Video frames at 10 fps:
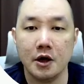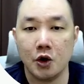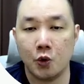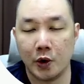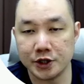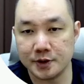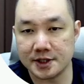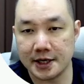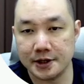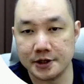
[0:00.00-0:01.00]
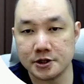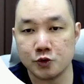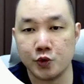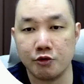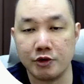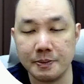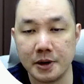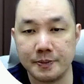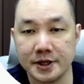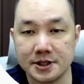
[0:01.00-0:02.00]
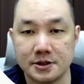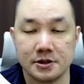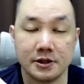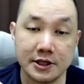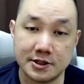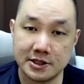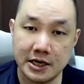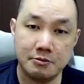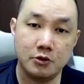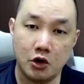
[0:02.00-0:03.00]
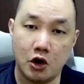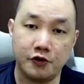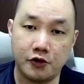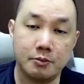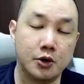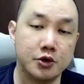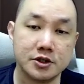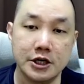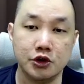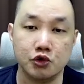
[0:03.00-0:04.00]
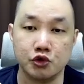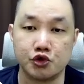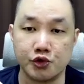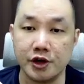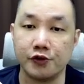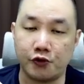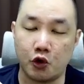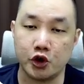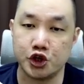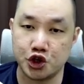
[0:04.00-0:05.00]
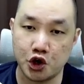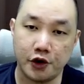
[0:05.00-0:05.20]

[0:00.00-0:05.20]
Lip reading: Once we send this, we repurpose this same long form post into 3 to 4 short